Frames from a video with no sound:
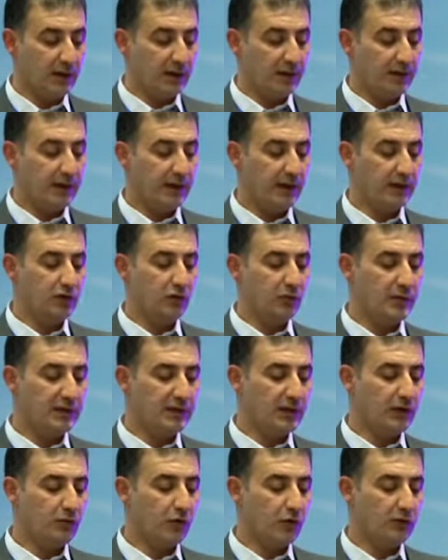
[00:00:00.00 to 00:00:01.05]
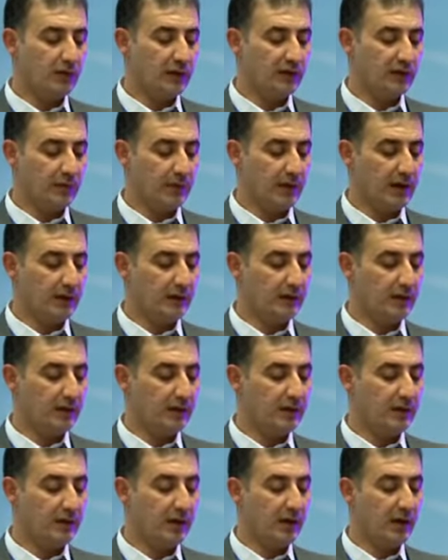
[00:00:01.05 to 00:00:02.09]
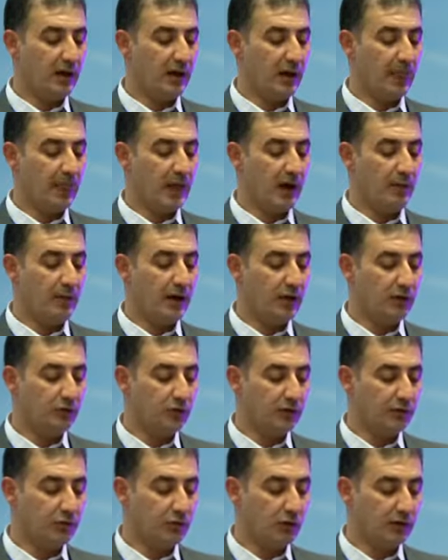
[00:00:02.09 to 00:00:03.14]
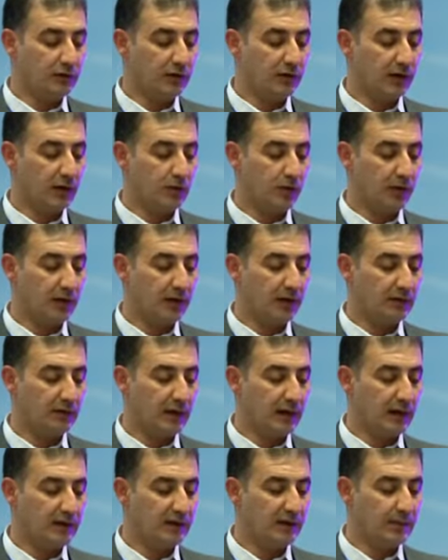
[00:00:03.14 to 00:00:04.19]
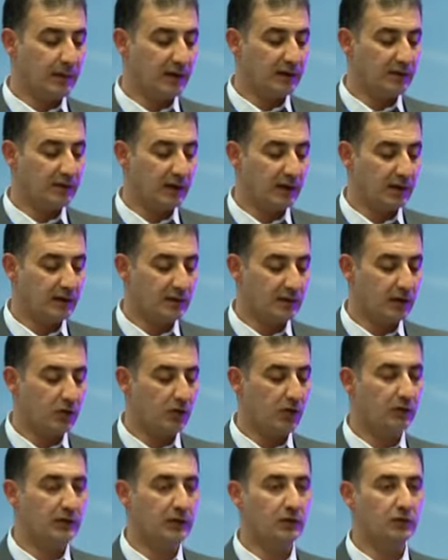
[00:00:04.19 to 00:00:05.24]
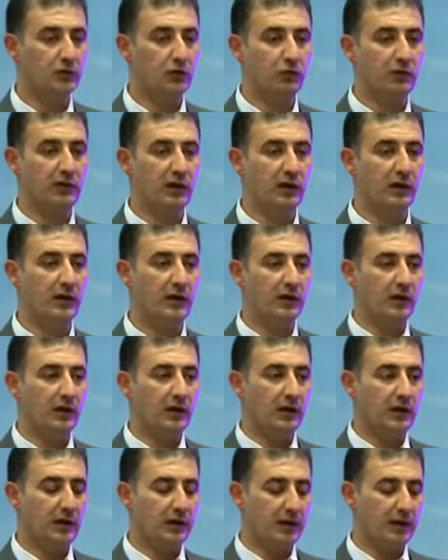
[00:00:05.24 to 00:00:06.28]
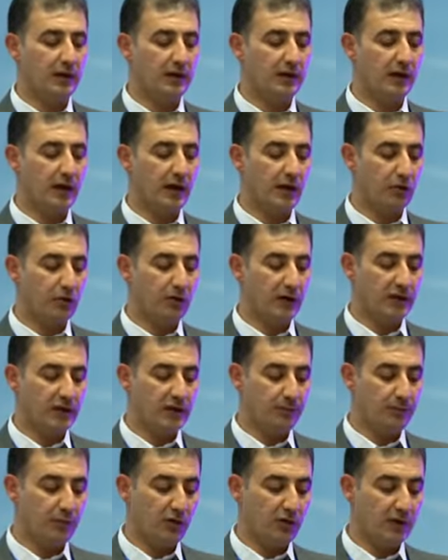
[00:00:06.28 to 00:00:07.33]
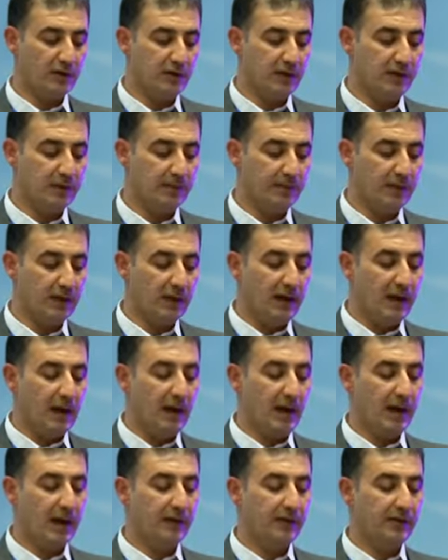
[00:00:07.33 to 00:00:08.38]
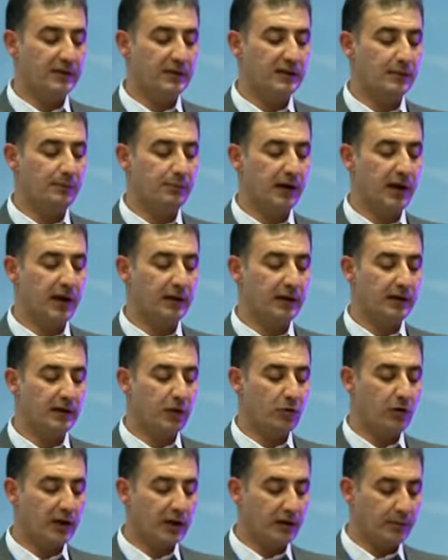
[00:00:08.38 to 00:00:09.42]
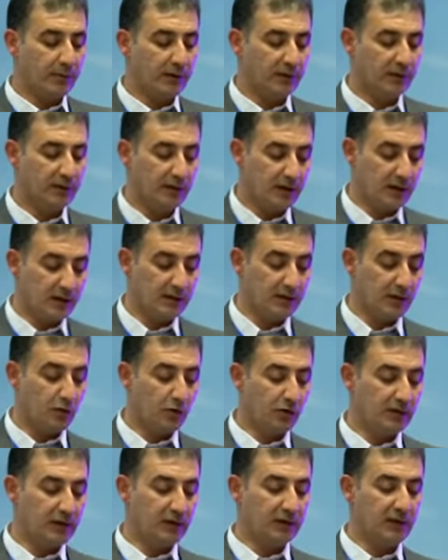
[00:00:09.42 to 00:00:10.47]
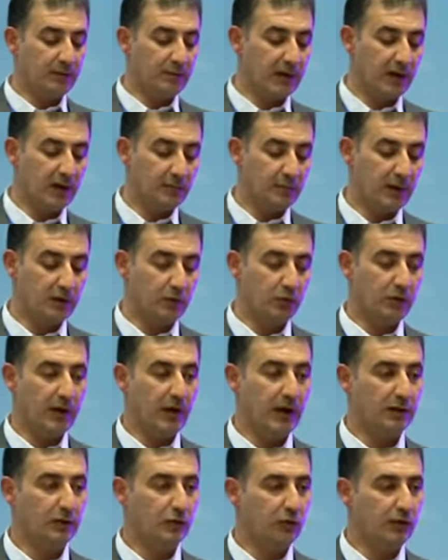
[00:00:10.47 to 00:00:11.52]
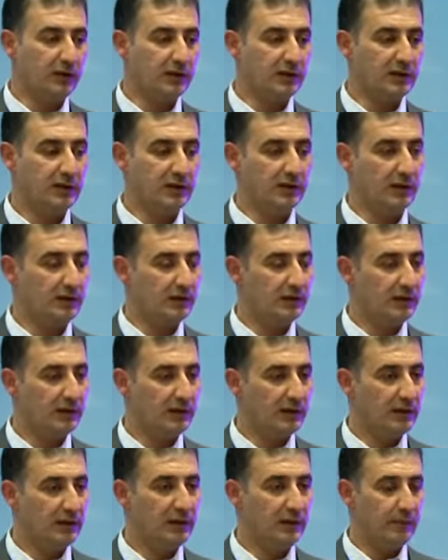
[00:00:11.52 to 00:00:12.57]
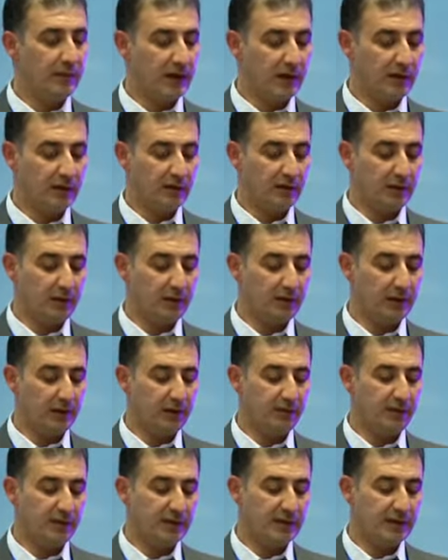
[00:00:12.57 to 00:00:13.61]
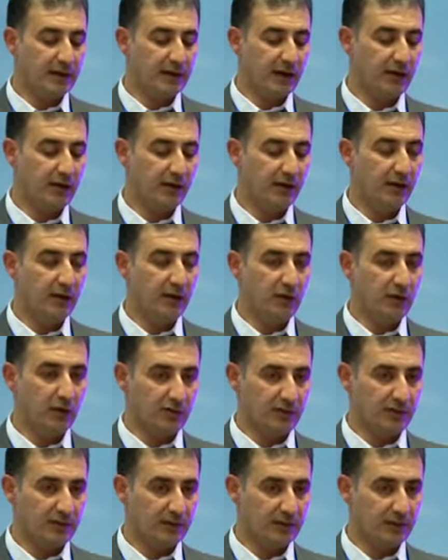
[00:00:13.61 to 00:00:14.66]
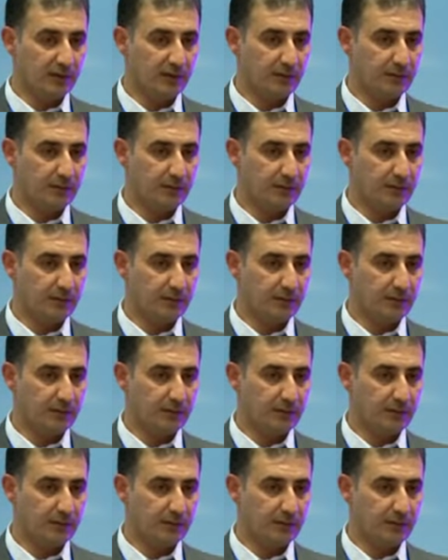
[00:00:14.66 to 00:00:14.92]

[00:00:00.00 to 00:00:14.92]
The domestic water demand is the amount of water required at demand sized according to the reallocation policy. And the supply requirement is the water demand, but we add to this demand the physical losses.